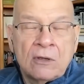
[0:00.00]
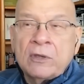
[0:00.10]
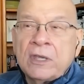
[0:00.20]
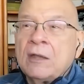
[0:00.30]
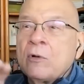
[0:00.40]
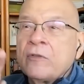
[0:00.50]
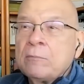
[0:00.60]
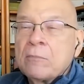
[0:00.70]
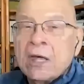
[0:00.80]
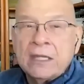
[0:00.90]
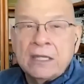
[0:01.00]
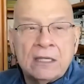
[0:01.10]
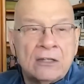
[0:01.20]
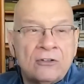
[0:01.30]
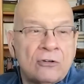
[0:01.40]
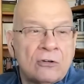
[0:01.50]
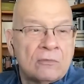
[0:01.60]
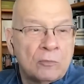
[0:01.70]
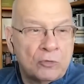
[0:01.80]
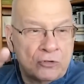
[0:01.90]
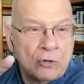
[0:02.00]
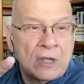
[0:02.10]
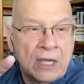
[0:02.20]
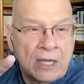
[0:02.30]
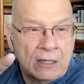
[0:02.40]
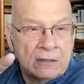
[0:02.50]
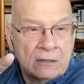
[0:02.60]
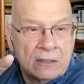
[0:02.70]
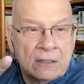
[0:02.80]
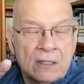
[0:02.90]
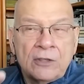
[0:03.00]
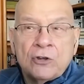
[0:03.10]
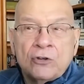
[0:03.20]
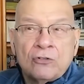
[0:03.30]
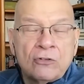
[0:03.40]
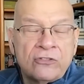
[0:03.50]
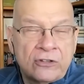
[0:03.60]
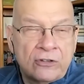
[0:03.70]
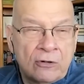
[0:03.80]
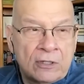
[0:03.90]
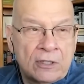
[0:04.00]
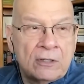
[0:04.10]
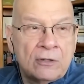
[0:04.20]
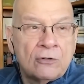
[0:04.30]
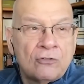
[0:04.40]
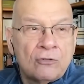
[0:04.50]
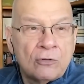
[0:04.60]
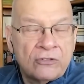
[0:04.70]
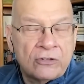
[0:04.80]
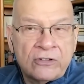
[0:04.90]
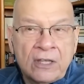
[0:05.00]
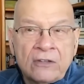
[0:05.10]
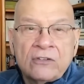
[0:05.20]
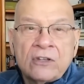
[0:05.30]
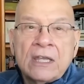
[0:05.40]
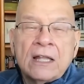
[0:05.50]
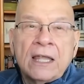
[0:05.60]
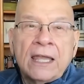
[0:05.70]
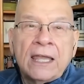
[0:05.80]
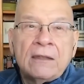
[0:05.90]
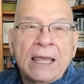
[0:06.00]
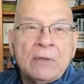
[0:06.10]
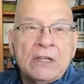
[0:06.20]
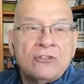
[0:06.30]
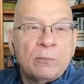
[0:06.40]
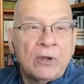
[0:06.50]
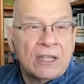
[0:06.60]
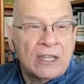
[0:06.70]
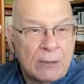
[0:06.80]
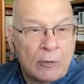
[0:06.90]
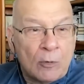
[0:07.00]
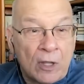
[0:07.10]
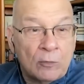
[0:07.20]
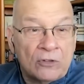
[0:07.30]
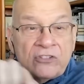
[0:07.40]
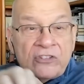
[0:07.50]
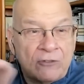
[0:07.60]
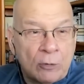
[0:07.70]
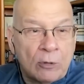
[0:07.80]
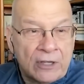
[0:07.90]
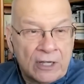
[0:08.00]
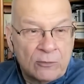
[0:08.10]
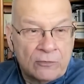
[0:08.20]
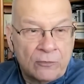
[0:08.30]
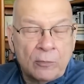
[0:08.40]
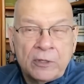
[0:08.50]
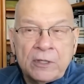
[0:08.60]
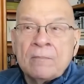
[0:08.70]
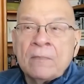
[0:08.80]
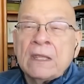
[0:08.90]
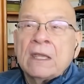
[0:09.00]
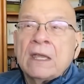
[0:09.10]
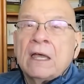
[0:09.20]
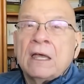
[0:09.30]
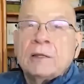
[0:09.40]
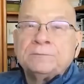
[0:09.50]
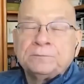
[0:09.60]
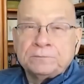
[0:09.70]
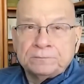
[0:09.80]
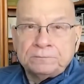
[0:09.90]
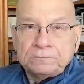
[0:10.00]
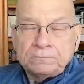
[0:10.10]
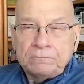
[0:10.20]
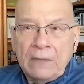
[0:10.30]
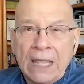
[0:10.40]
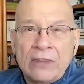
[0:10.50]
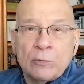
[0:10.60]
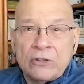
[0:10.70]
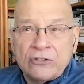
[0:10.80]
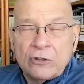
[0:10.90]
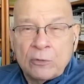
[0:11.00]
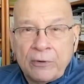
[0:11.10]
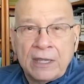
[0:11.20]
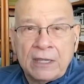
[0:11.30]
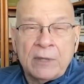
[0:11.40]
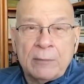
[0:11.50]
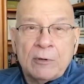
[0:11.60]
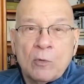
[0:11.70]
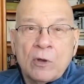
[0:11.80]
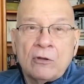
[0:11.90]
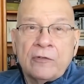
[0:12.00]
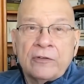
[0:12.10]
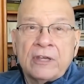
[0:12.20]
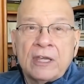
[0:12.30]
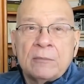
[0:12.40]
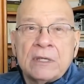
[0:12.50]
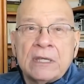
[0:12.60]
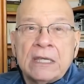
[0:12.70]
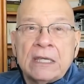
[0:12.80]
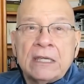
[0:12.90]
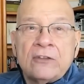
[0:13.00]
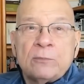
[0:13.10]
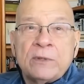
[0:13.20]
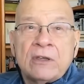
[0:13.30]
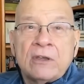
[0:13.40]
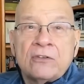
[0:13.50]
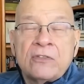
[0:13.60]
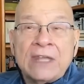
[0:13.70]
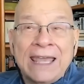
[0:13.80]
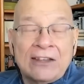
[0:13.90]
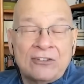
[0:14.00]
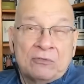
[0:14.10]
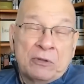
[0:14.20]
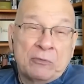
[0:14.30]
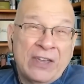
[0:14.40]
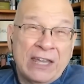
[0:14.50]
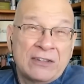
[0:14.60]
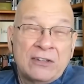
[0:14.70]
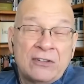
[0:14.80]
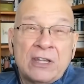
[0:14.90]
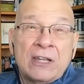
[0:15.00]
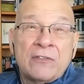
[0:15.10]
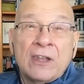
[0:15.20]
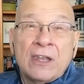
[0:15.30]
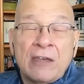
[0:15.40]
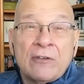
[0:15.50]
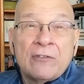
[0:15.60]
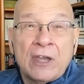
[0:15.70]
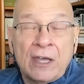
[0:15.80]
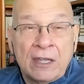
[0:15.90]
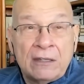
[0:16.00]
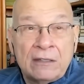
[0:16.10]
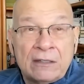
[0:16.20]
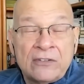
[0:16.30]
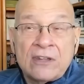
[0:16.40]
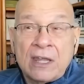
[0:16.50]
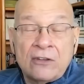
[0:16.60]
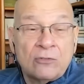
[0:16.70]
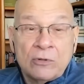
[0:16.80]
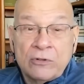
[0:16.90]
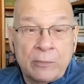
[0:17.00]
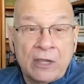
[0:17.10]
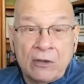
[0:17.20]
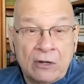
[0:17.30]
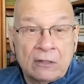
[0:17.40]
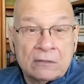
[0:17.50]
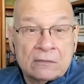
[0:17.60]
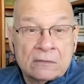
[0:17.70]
Okay, well then money is your true God, your true security, your true success, and that means you're breaking commandment one, which is have no other gods before me. Um, and the reason you break commandment one all the time is because the fact is, the love of God is not as real to my heart.